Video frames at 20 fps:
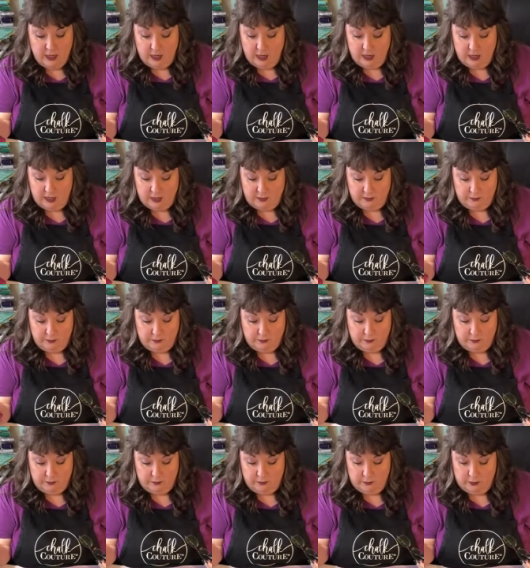Um,
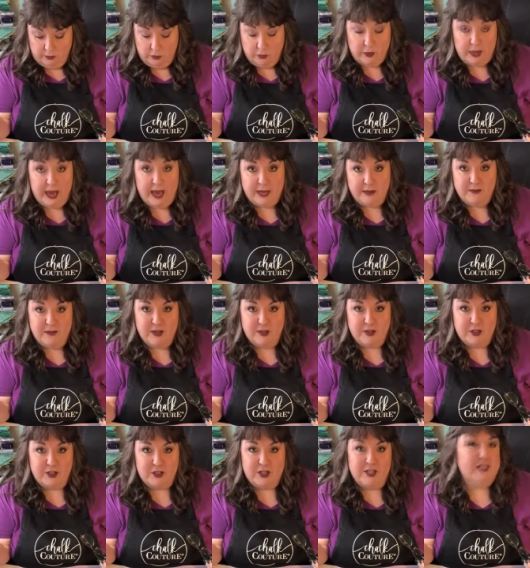you can melt
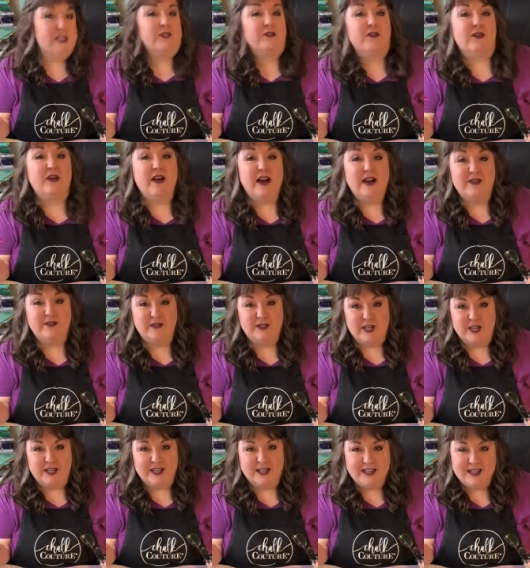your transfer. I've
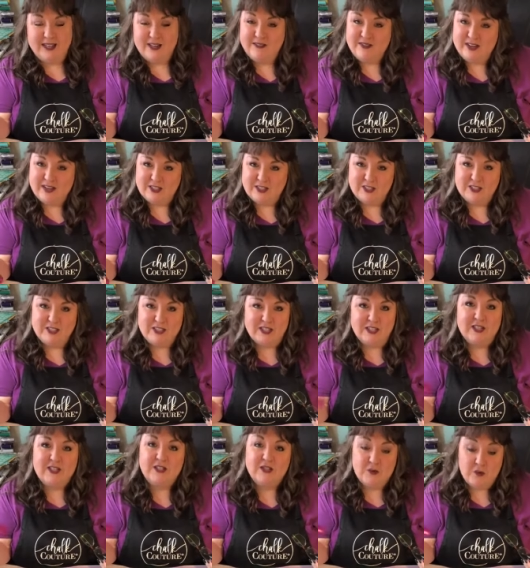done it. I've actually
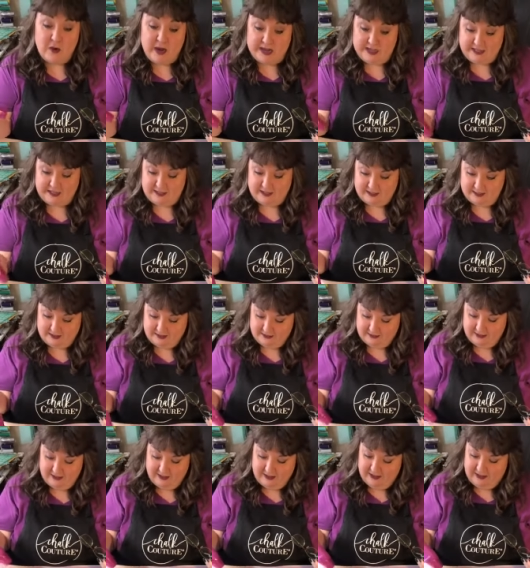done it twice.
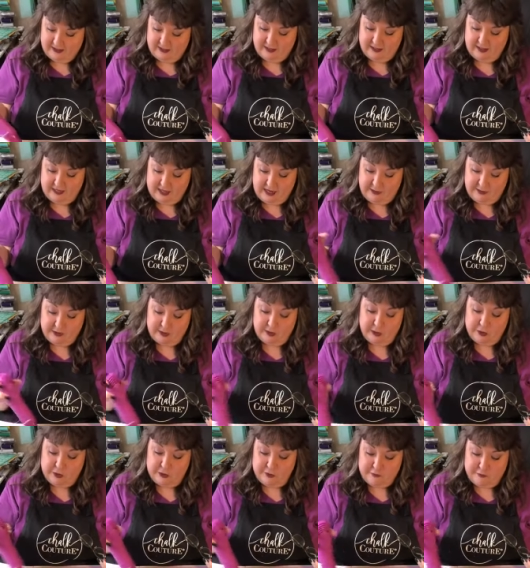You think I would
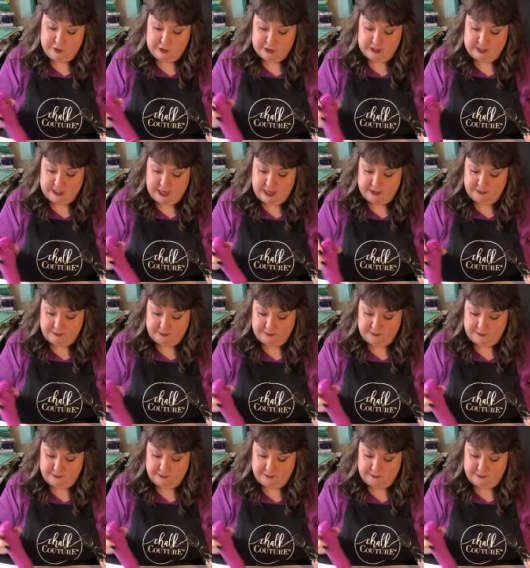learn the first time.